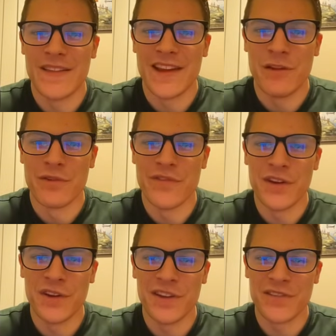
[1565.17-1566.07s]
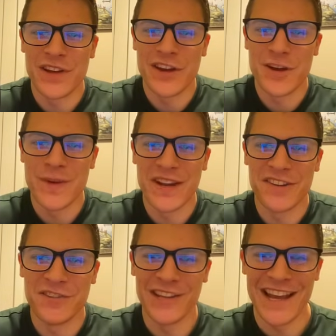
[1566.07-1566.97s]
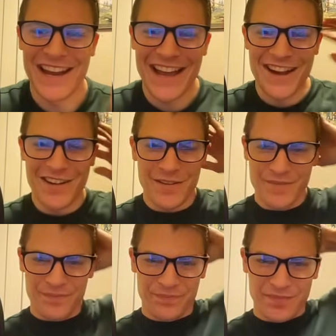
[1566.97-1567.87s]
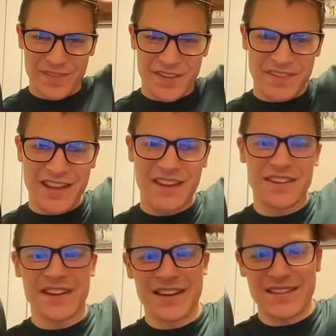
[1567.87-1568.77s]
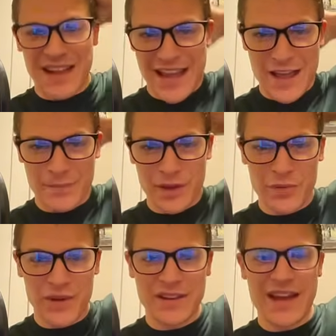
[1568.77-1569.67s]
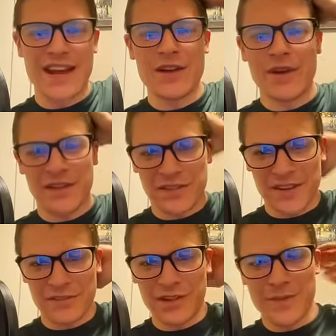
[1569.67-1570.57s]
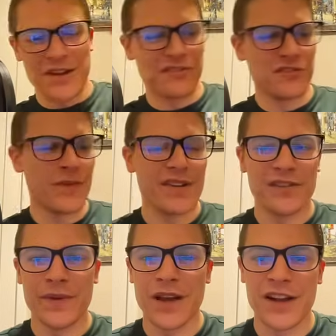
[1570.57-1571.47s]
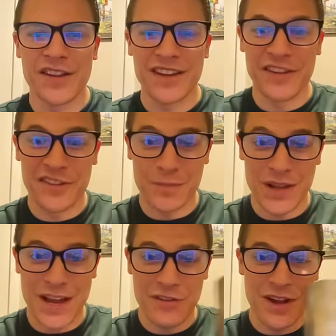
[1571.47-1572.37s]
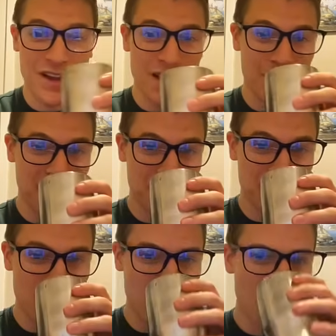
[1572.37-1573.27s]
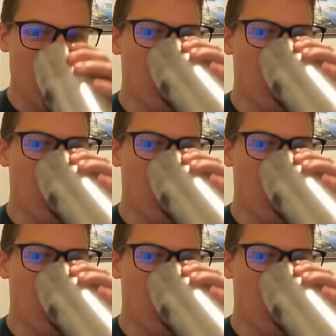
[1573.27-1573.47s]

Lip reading: then he reveals here, but it's too late now. This tank is going to die. I probably would have died anyway, so it doesn't really matter too much, to be honest. And there's a block rock coming, so